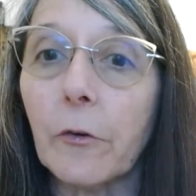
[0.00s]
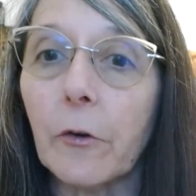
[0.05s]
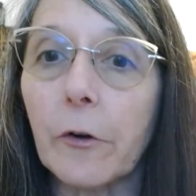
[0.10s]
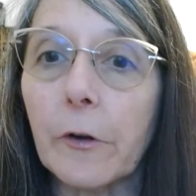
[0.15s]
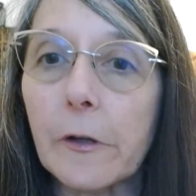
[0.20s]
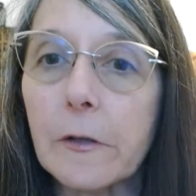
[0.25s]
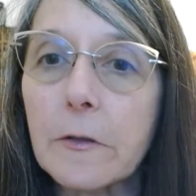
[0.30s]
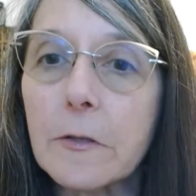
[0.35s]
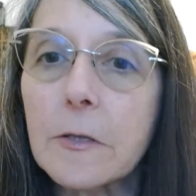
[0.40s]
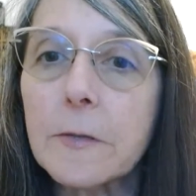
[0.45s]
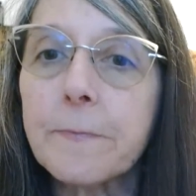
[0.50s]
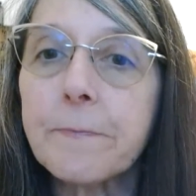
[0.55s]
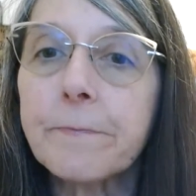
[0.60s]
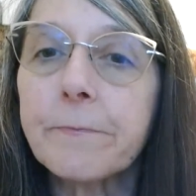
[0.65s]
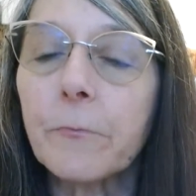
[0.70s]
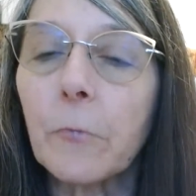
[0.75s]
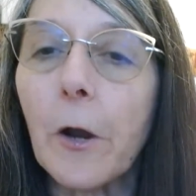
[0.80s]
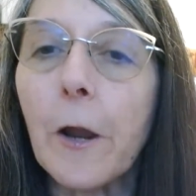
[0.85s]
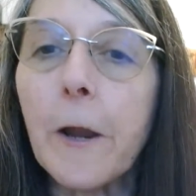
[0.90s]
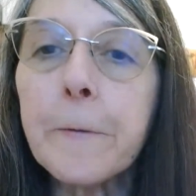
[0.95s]
organs,
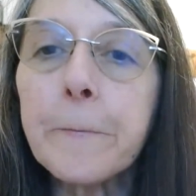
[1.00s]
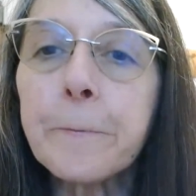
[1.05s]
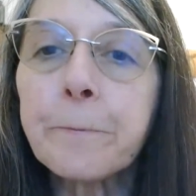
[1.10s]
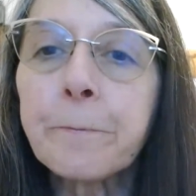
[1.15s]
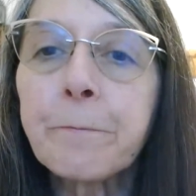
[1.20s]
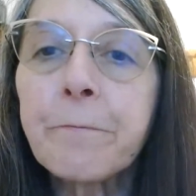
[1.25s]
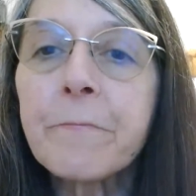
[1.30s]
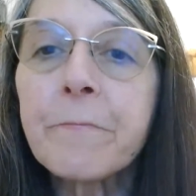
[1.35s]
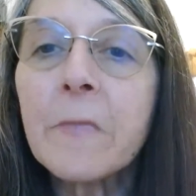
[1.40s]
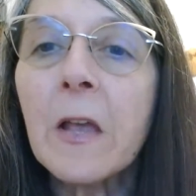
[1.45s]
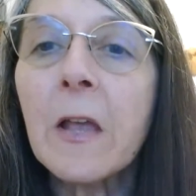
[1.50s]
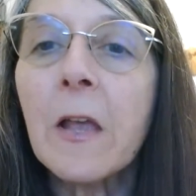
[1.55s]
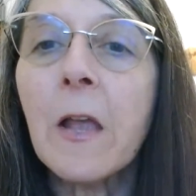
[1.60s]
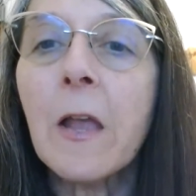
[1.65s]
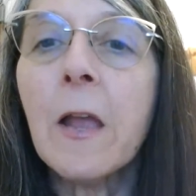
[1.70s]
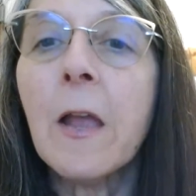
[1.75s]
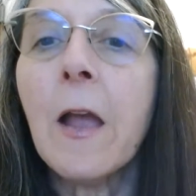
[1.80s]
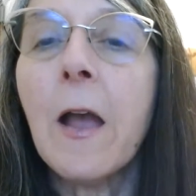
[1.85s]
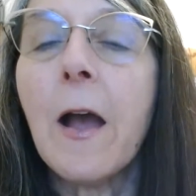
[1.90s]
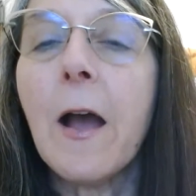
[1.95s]
right?
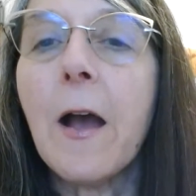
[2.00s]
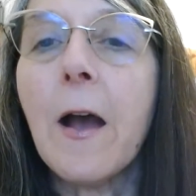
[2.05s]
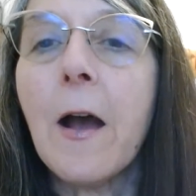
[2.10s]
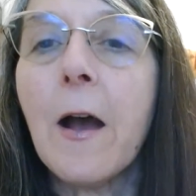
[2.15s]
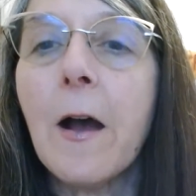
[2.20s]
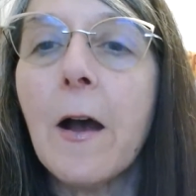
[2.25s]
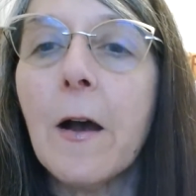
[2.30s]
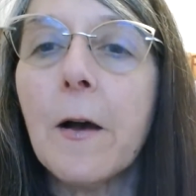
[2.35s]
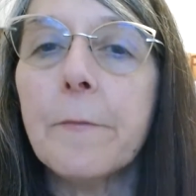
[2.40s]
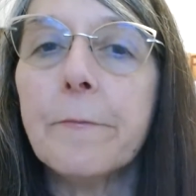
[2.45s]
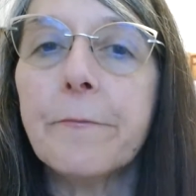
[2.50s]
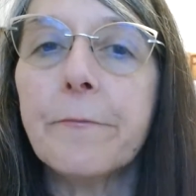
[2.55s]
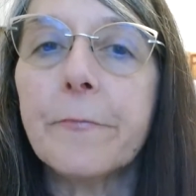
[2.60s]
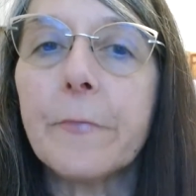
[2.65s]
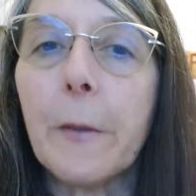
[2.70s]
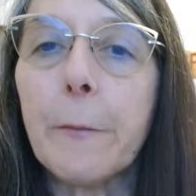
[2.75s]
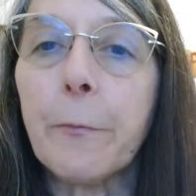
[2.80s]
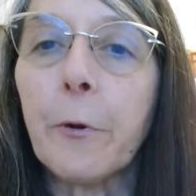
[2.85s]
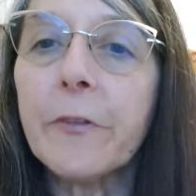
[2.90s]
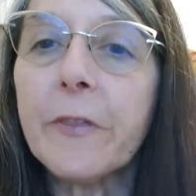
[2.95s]

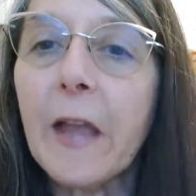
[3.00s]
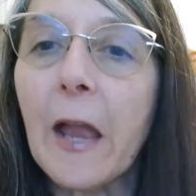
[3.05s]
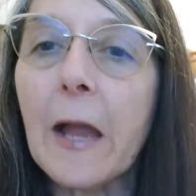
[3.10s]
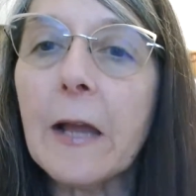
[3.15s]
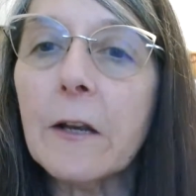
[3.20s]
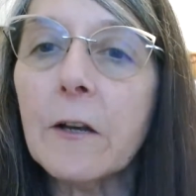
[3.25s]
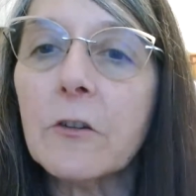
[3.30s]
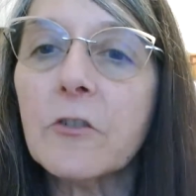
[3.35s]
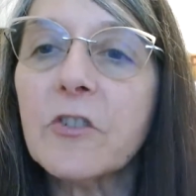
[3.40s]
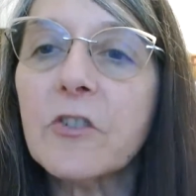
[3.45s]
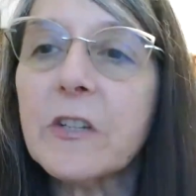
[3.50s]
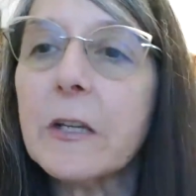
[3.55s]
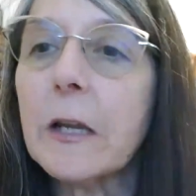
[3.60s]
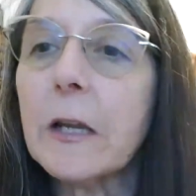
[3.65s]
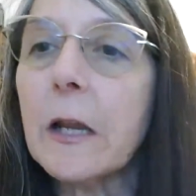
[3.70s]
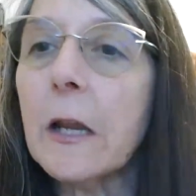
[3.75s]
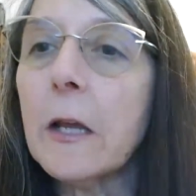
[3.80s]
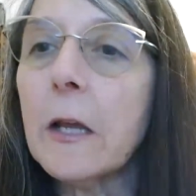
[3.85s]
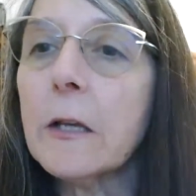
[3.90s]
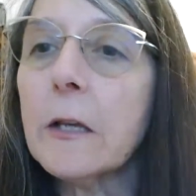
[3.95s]
They put the energy
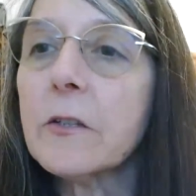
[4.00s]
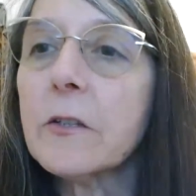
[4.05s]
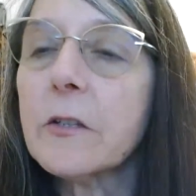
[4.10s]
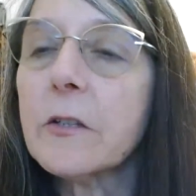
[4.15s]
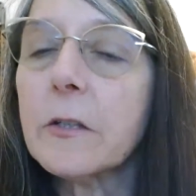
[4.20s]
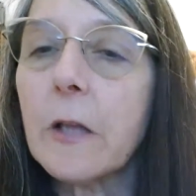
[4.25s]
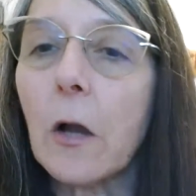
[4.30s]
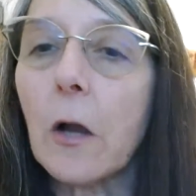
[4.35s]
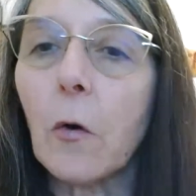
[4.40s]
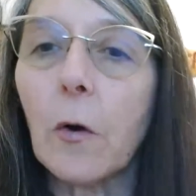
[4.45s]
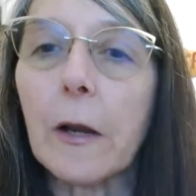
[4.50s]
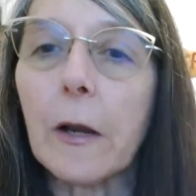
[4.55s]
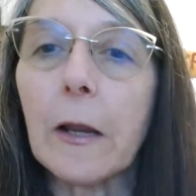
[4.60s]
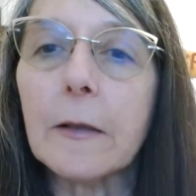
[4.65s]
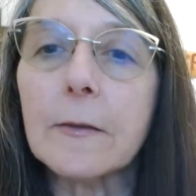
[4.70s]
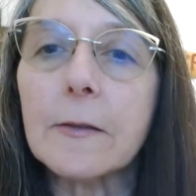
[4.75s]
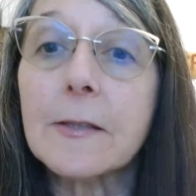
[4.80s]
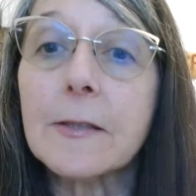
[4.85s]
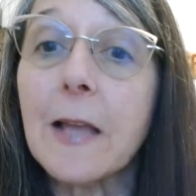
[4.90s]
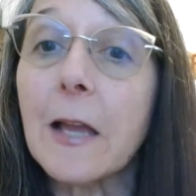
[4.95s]
into the
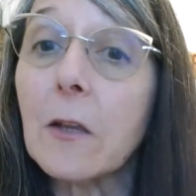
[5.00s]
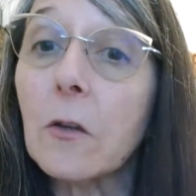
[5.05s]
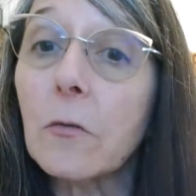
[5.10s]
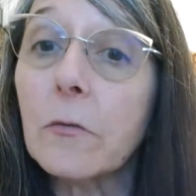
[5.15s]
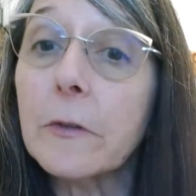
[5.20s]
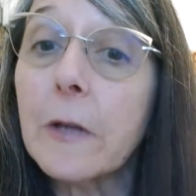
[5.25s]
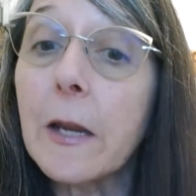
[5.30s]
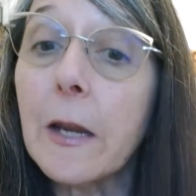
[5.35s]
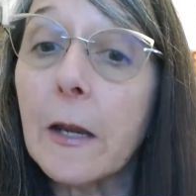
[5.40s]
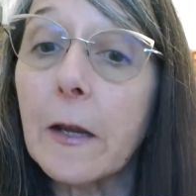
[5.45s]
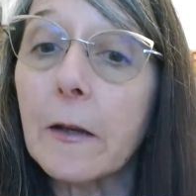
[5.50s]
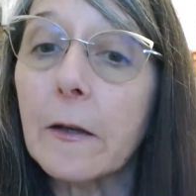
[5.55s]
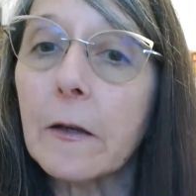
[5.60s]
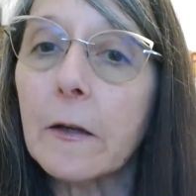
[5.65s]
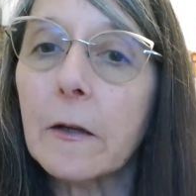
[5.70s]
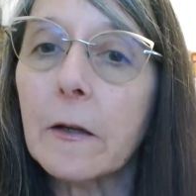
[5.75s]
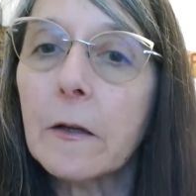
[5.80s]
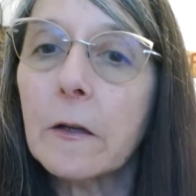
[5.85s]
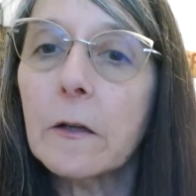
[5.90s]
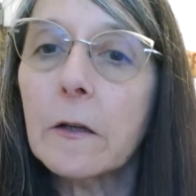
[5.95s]
organs that you
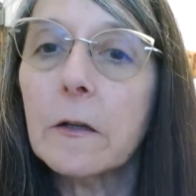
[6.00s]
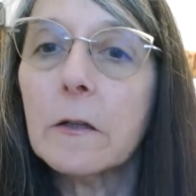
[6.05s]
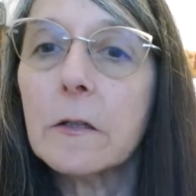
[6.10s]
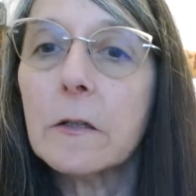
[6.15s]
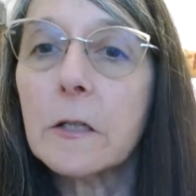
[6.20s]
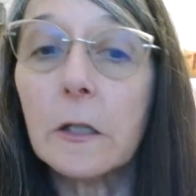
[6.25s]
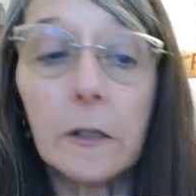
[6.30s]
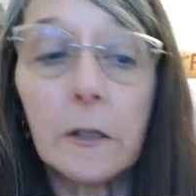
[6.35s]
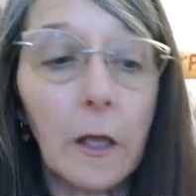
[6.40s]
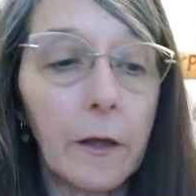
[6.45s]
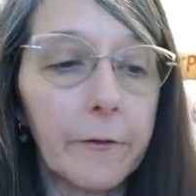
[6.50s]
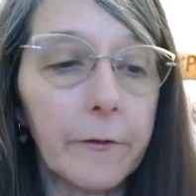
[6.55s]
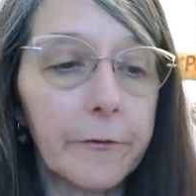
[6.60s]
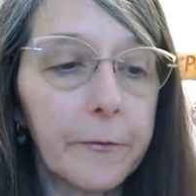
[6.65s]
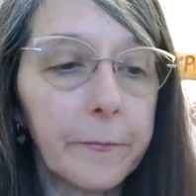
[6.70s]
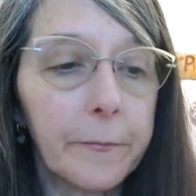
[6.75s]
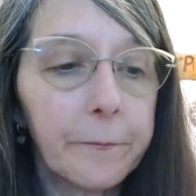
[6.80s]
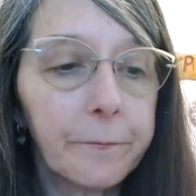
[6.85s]
need to live.